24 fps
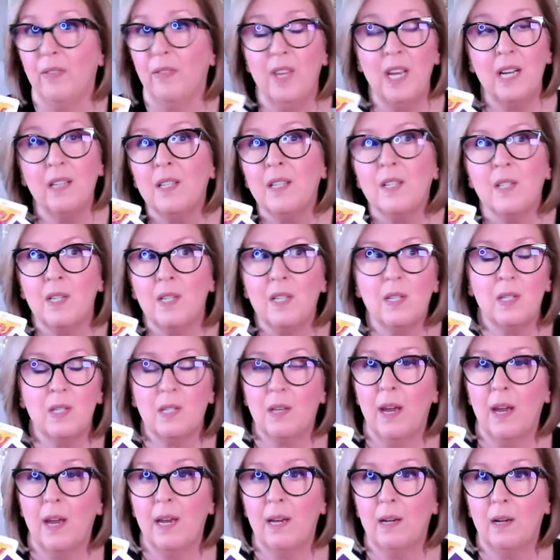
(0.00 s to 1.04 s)

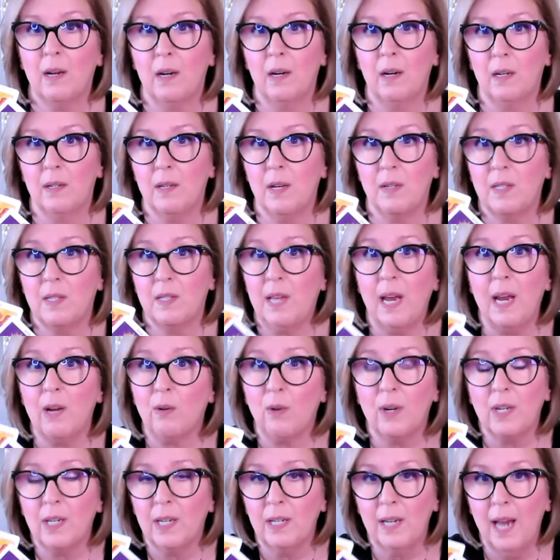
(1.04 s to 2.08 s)
is like a
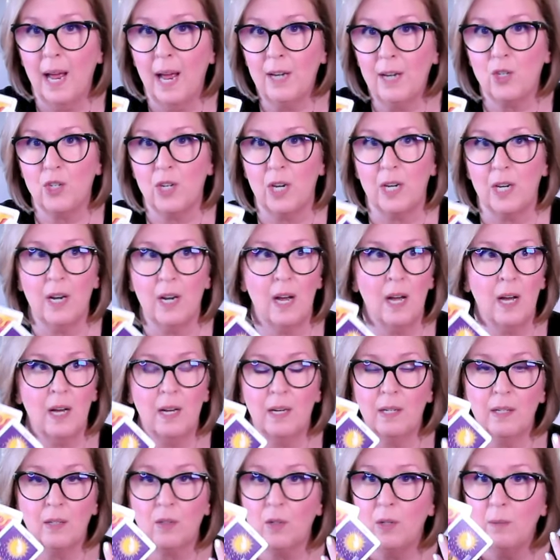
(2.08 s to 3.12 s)
sacred connection.
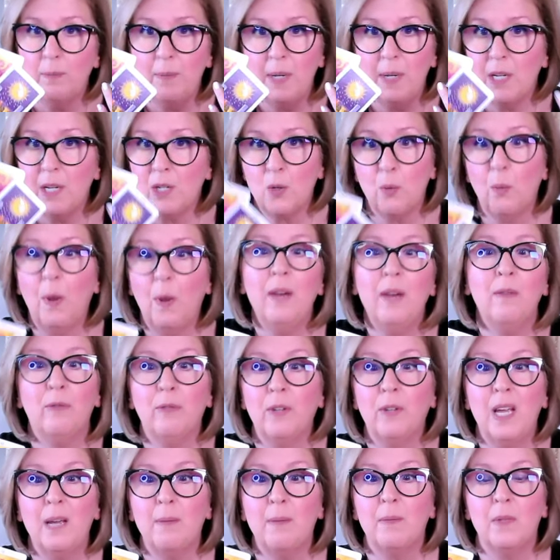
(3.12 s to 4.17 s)
It could be a twin
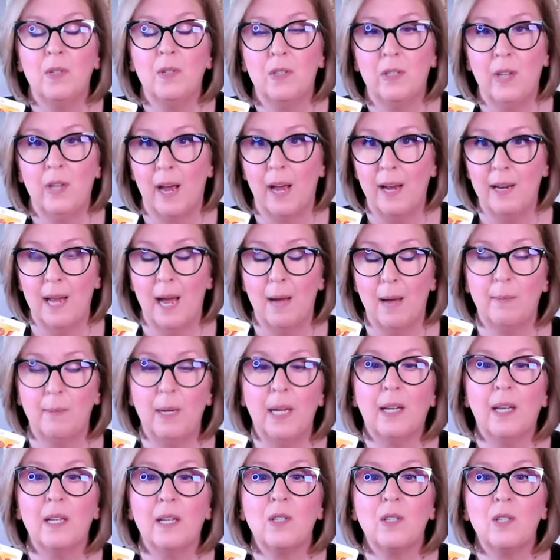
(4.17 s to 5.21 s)
flame
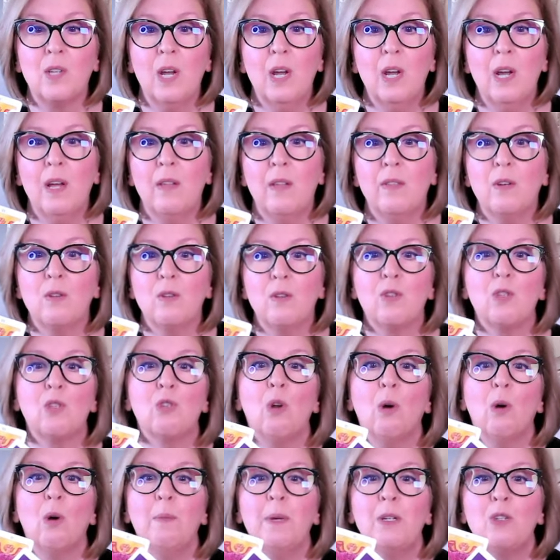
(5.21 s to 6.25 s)
dynamic. There's
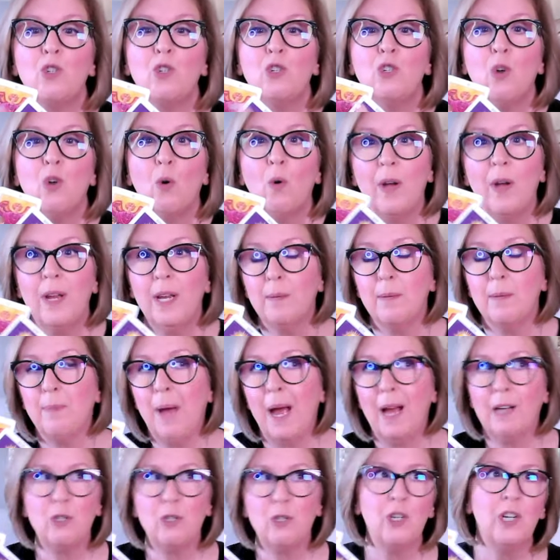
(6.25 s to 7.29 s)
so much joy and
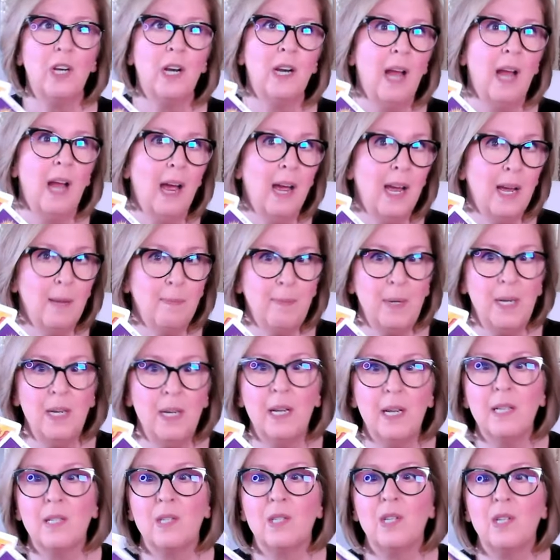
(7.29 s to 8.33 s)
passion and
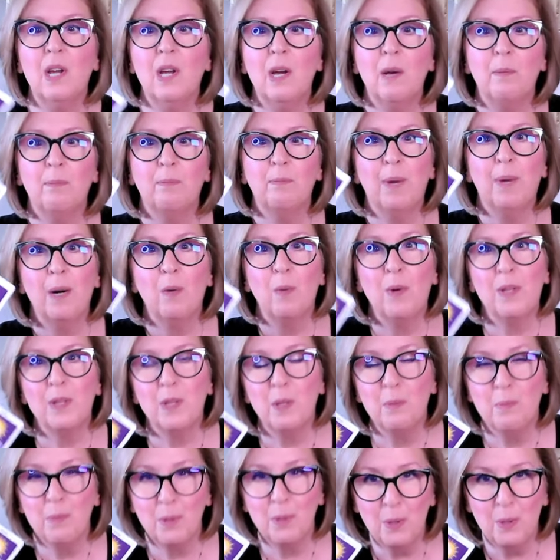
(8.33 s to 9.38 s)
happiness, but with
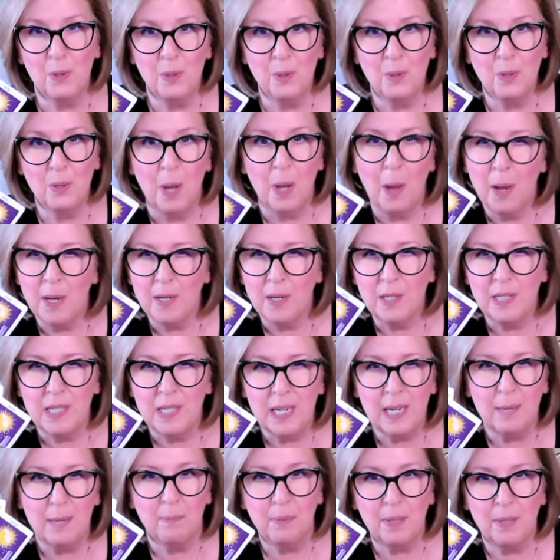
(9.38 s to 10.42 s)
the moon
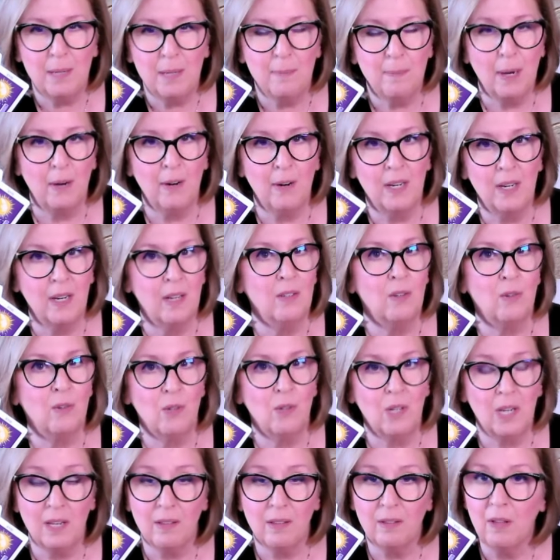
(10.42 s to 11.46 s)
deeply buried
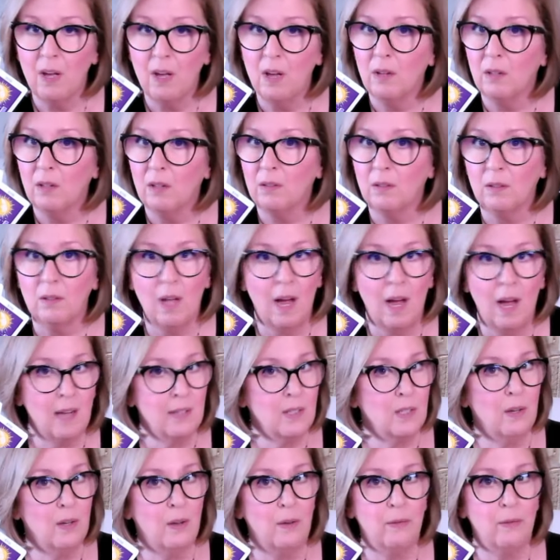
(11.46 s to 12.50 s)
underneath,
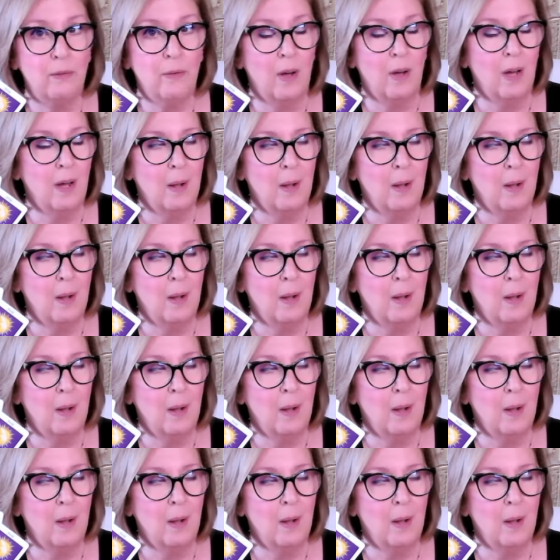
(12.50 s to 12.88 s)
lots of